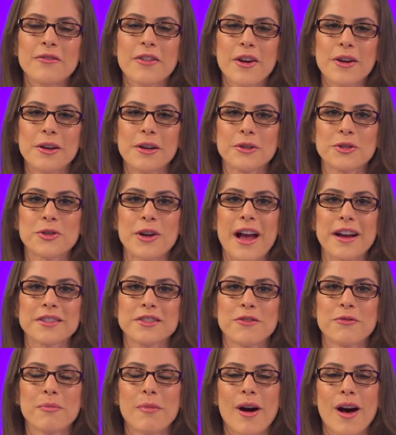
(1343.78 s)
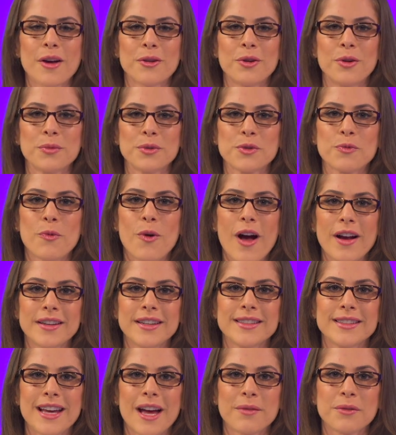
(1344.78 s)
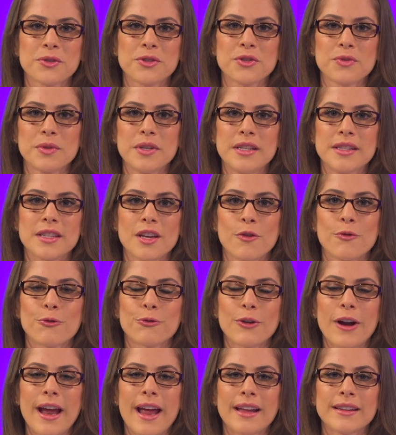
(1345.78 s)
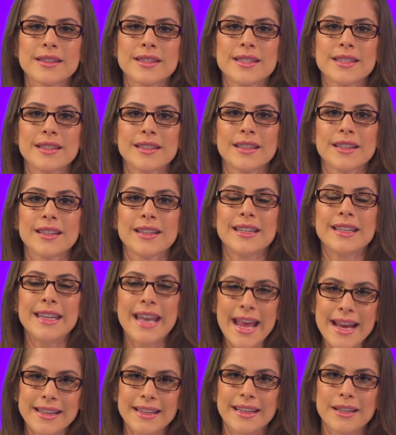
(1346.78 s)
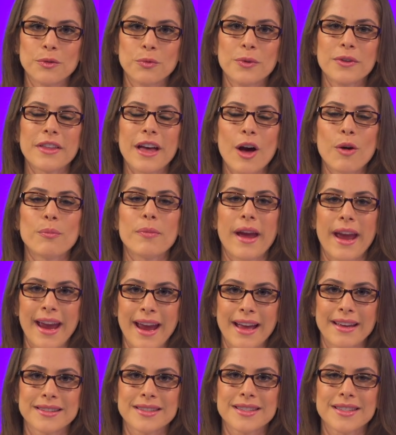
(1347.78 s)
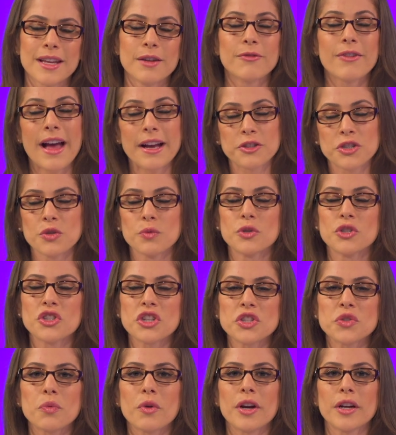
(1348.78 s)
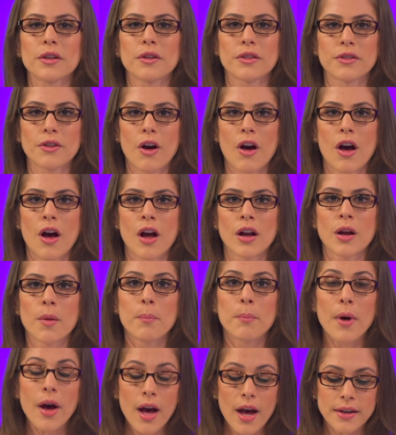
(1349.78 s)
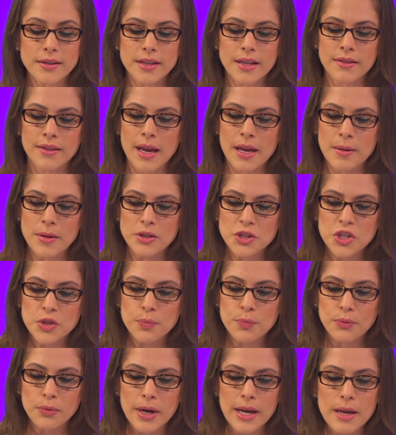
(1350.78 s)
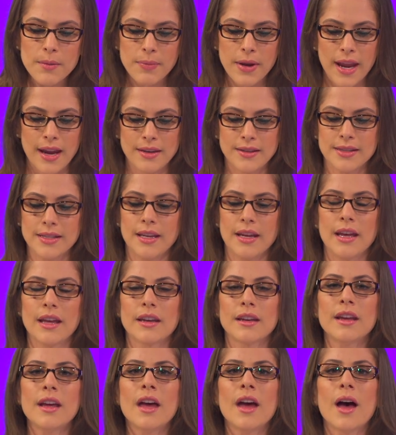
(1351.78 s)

very attractive model was walking down the streets of France naked, without pants. In fact, she was just wearing a thong, but they spray painted